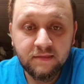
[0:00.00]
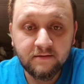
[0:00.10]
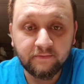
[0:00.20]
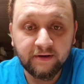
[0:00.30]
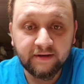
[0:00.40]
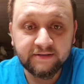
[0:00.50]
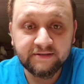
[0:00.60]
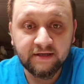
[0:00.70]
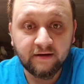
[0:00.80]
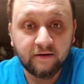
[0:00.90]
But
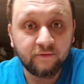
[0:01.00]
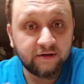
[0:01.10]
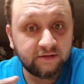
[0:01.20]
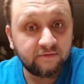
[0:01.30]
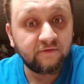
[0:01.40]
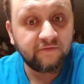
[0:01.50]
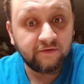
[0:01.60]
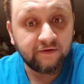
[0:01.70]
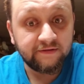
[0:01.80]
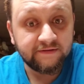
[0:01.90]
we're gonna do a review
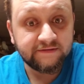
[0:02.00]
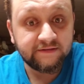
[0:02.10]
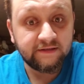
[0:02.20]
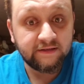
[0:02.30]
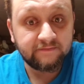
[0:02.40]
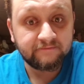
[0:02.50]
on this today.